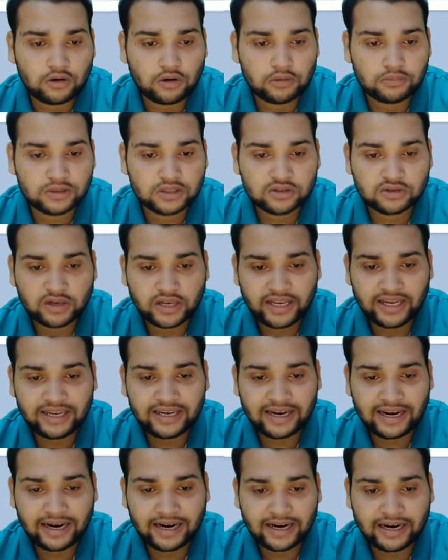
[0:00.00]
home
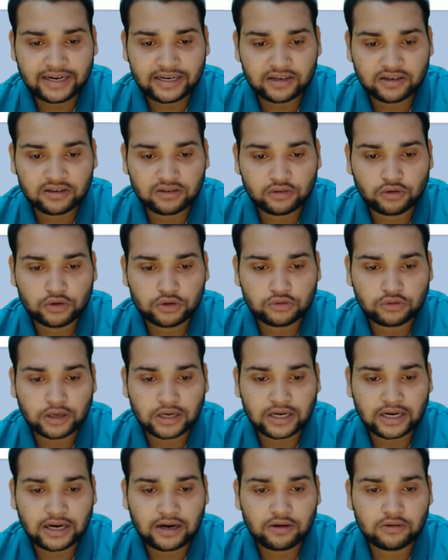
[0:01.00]
screen and go to
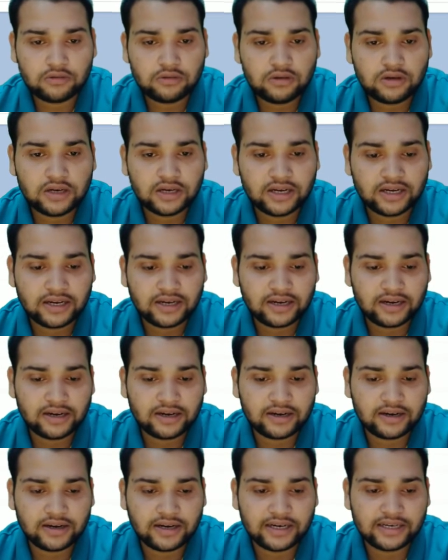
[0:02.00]
account,
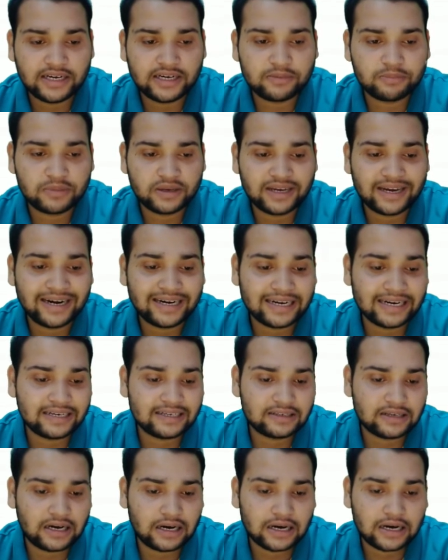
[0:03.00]
and let me get
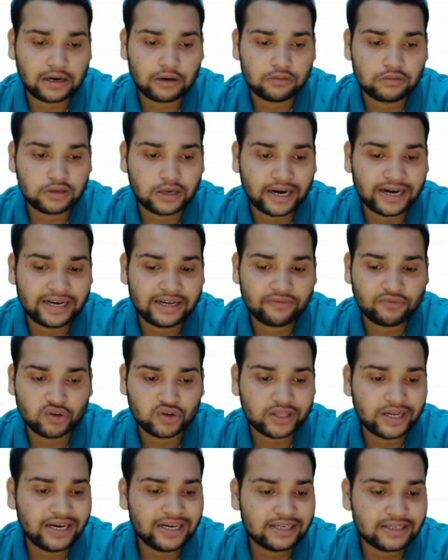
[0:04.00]
an account ID
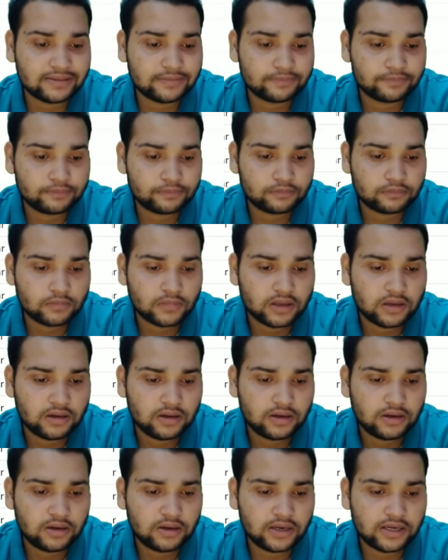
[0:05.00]
for that.
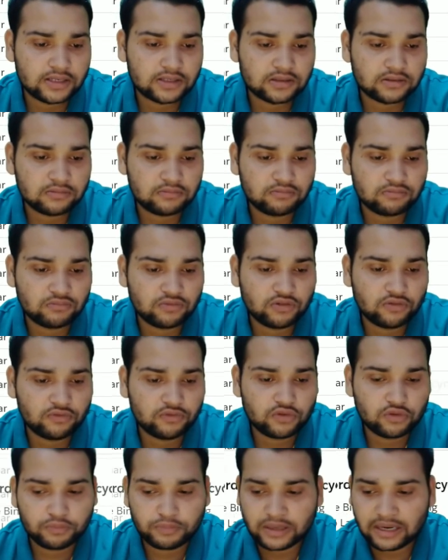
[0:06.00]
Let's
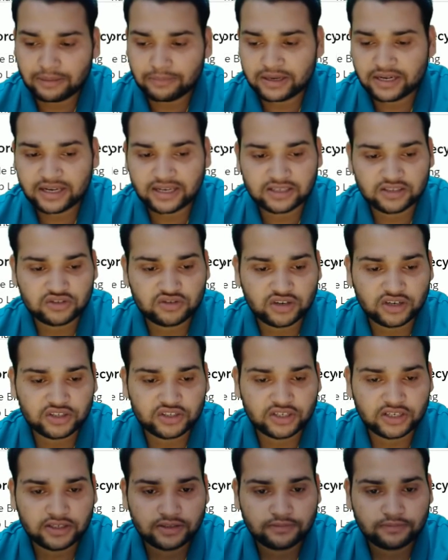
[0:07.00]
move to pyramid
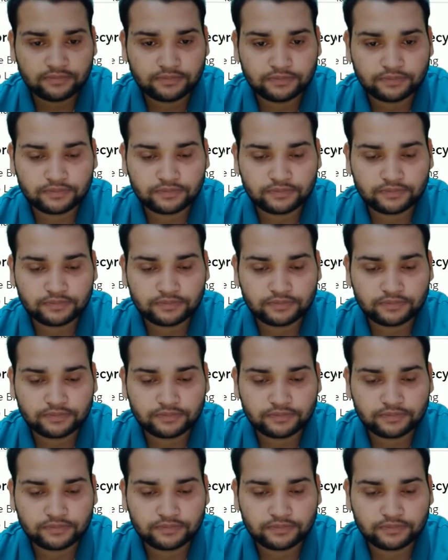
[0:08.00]
construction